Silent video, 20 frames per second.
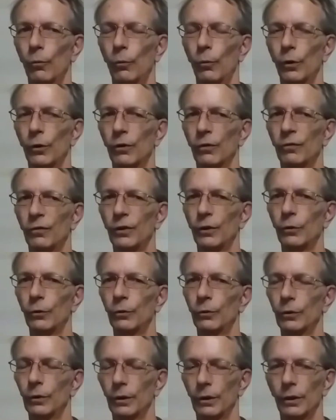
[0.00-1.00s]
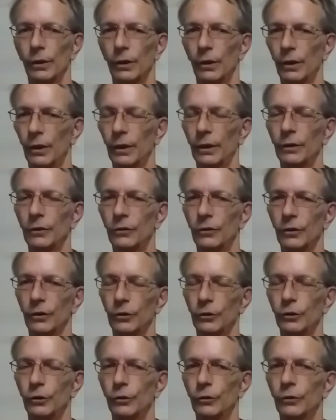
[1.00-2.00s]
with a few things,
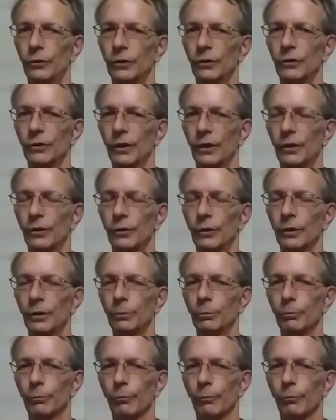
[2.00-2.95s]
issues, etc.